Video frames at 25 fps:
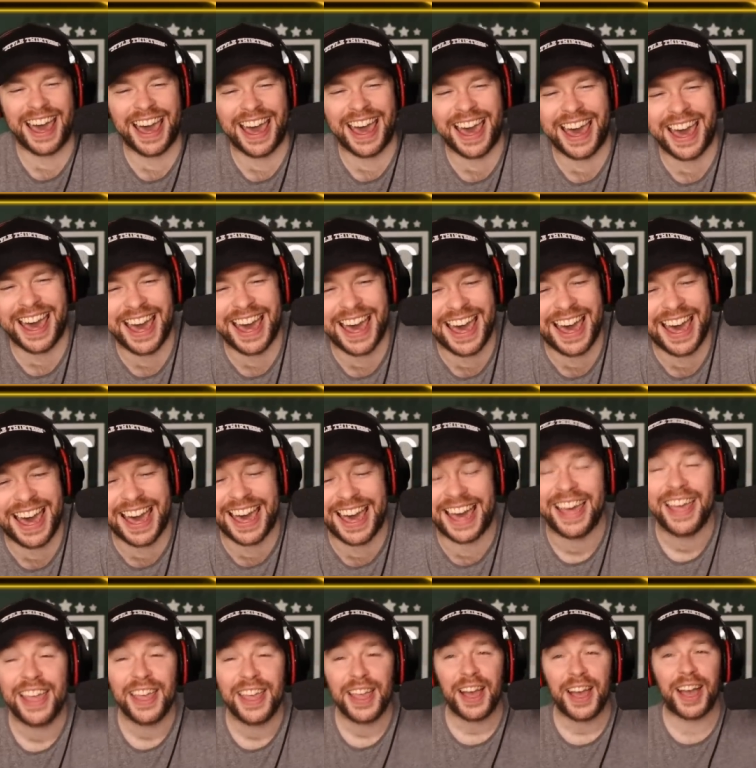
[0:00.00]

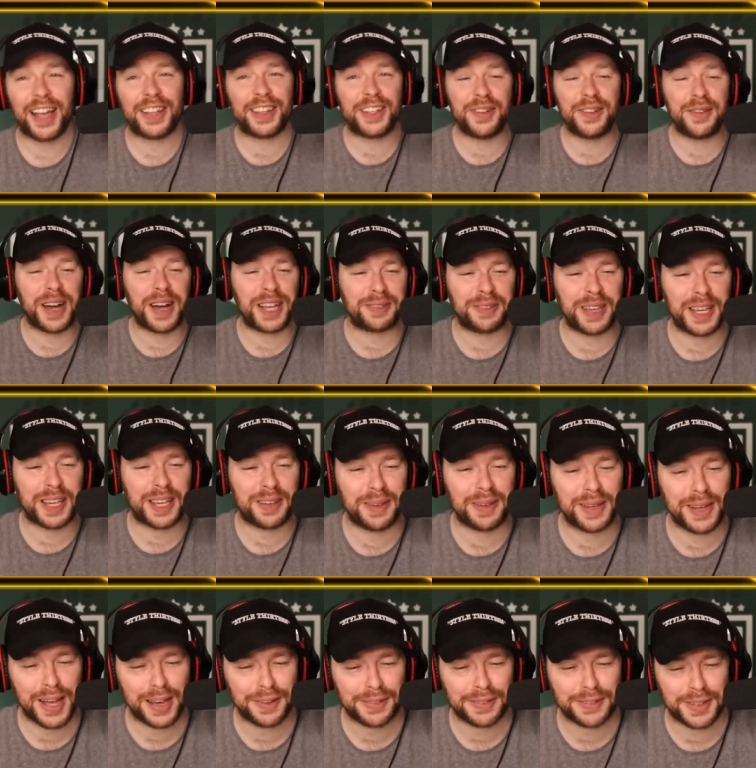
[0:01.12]
I don't know why it's making me
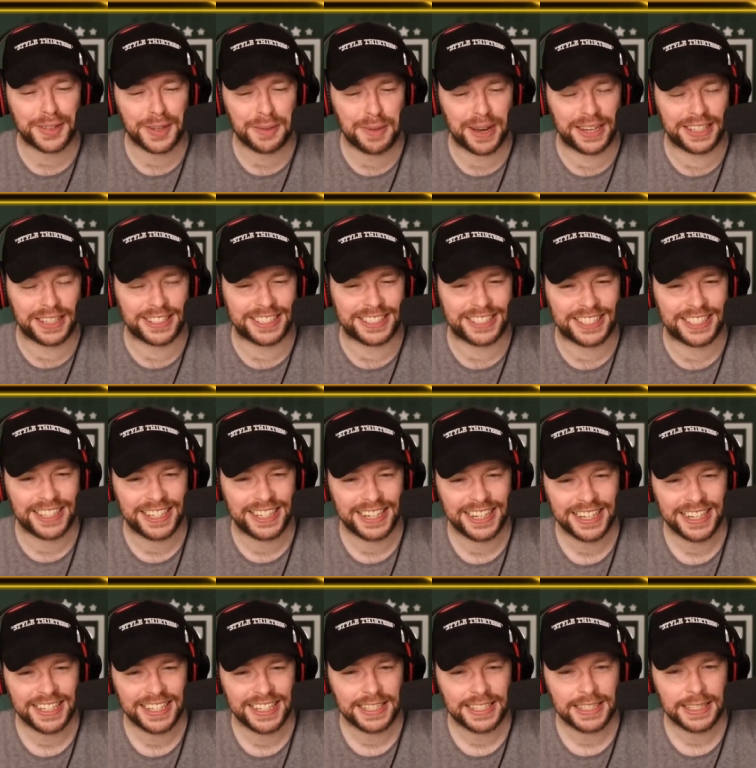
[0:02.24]
laugh so much. I don't know what's
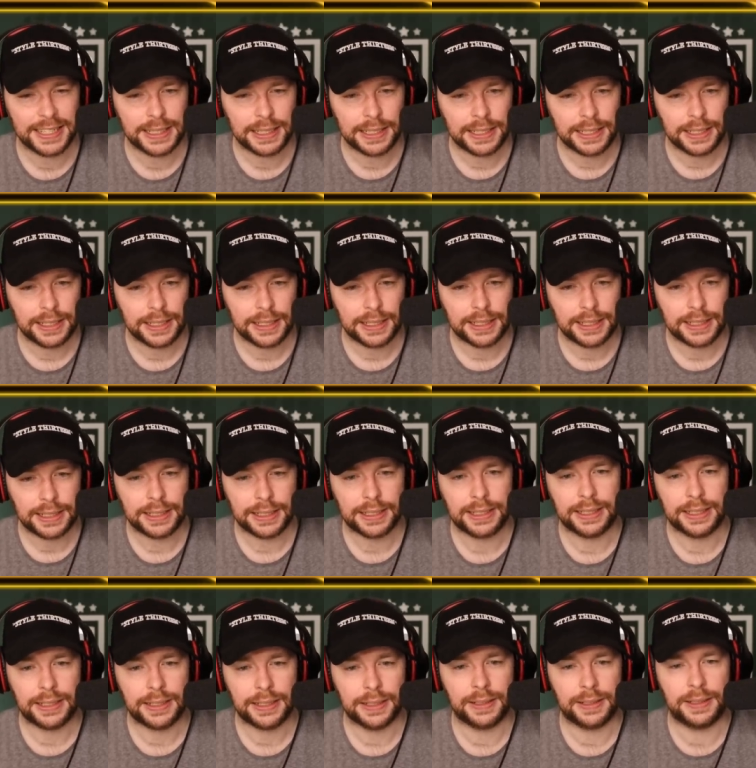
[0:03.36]
happening right oh now. Oh my
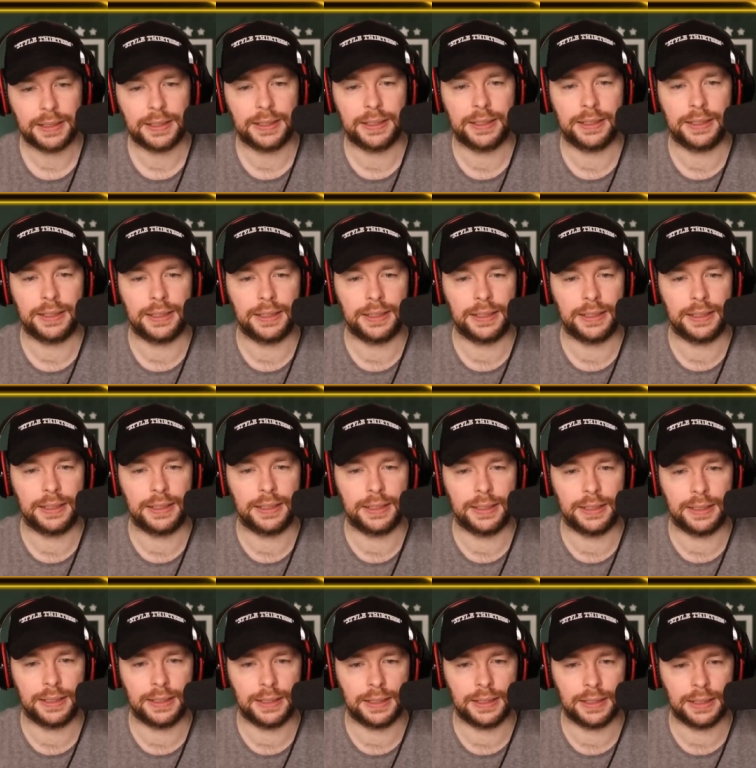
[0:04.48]
god! You man won the league.
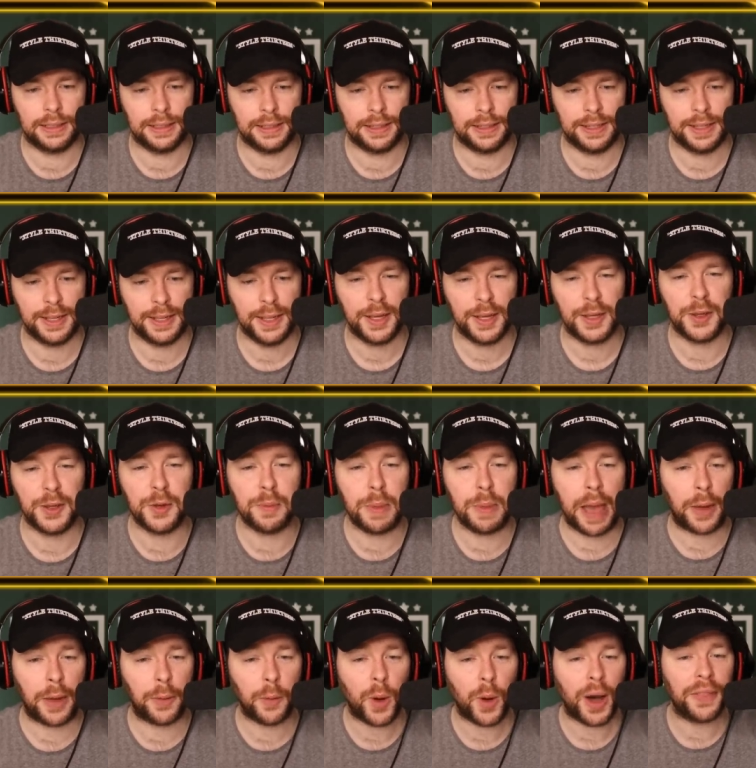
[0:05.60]
Oh. You
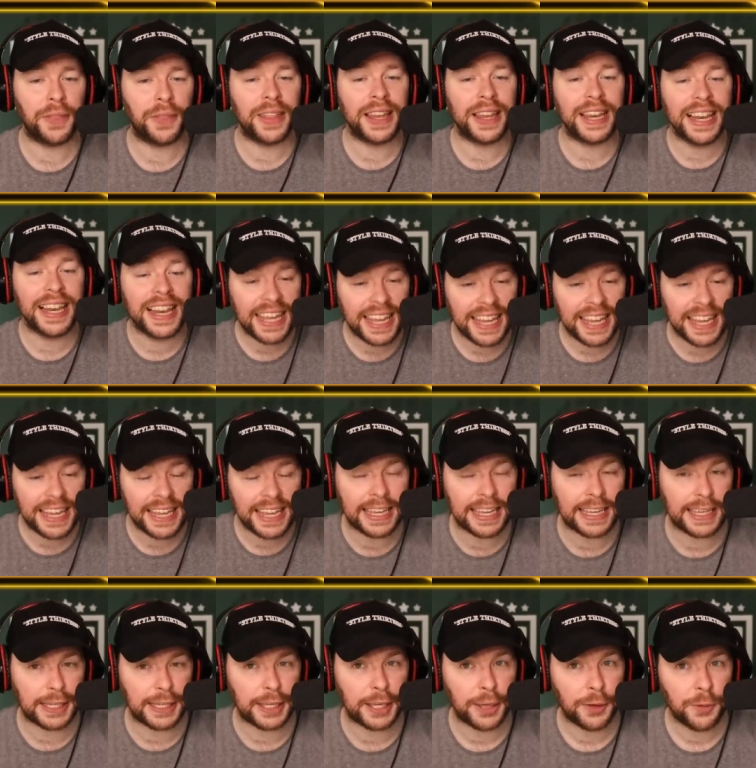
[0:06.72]
man won the
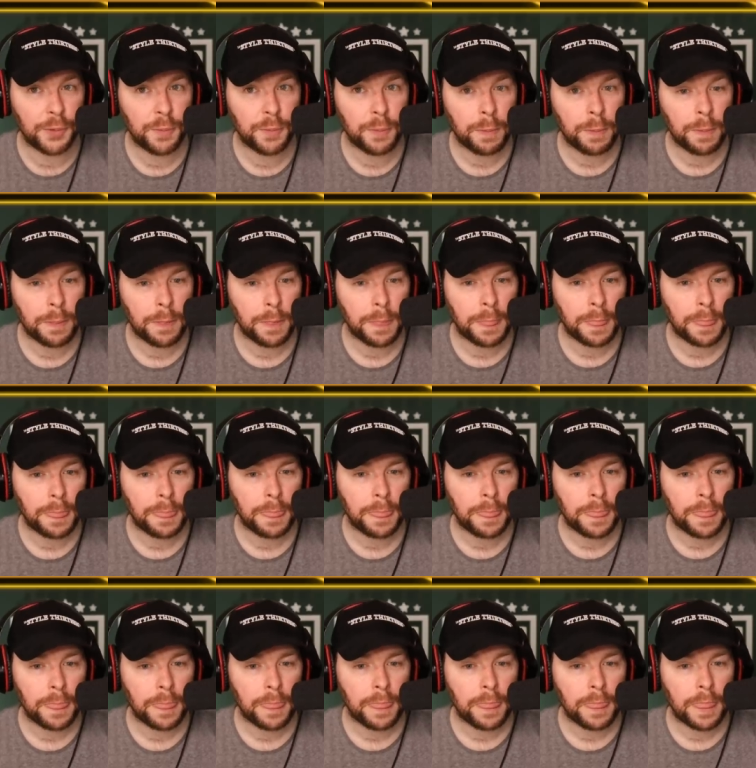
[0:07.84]
league.
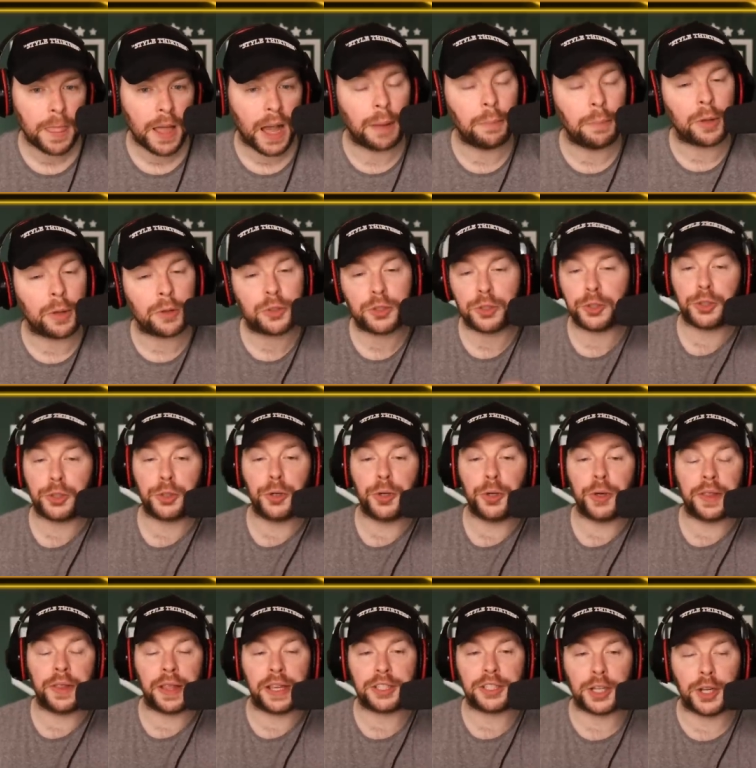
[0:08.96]
I'm not too sure who
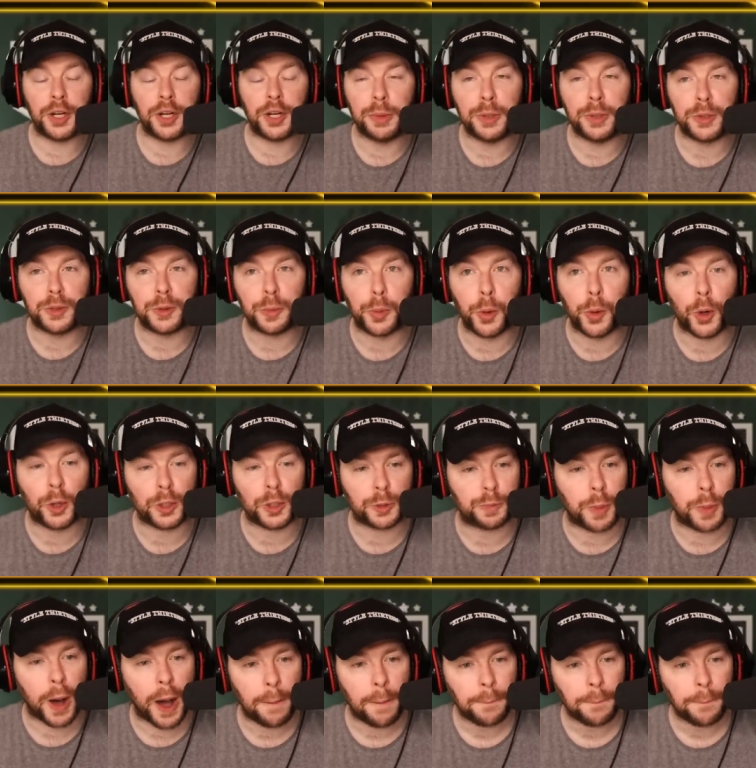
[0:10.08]
that gentleman supports, but